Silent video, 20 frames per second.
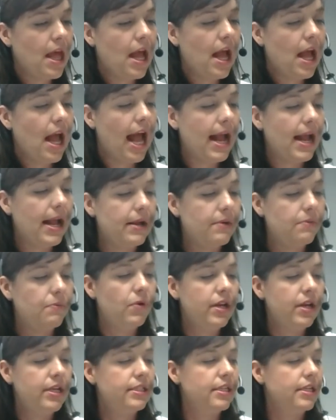I
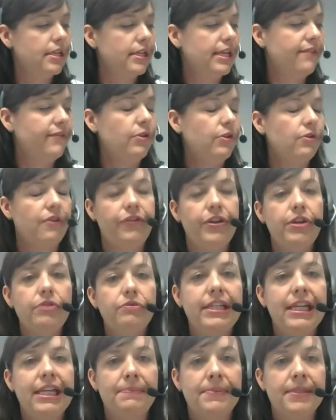wanted to give you a few
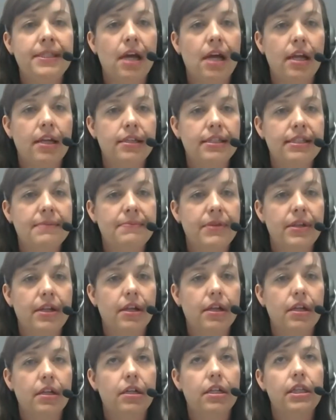tips on some of
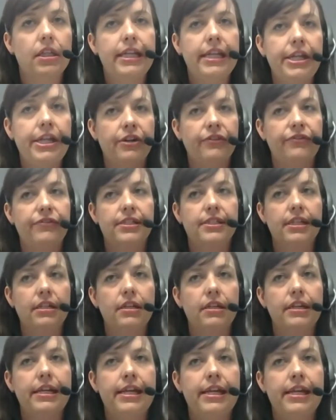the cleaning your
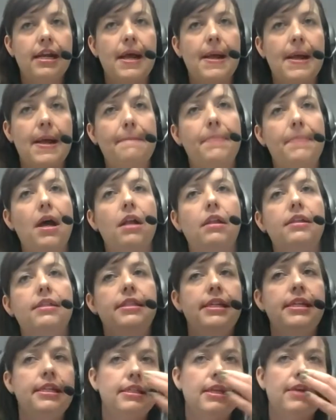facility
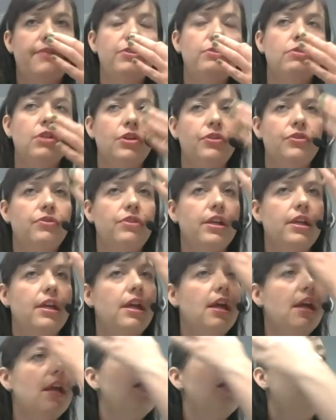policies. If you look through the
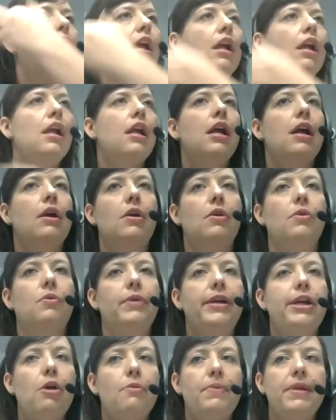
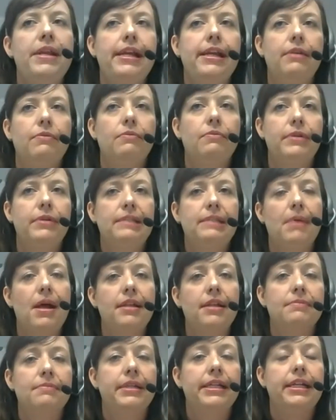reopening
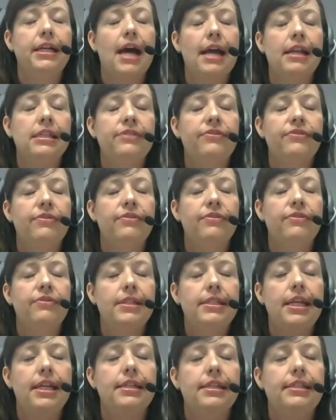responsibly guidance from the
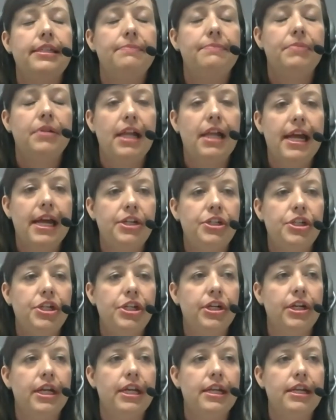Tennessee Pledge,
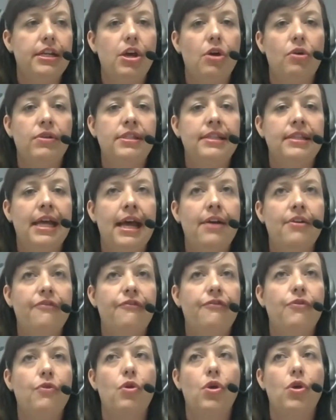you're going to notice that
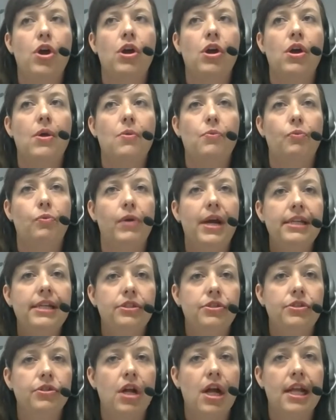for
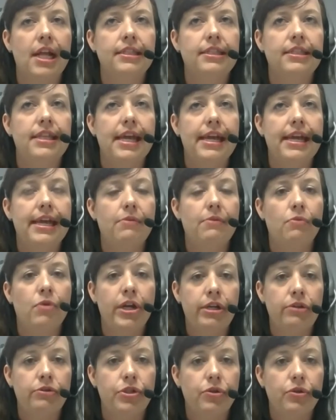restaurants, they want
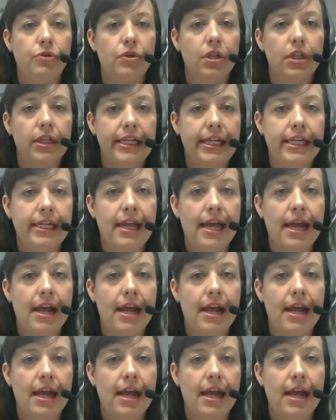you to clean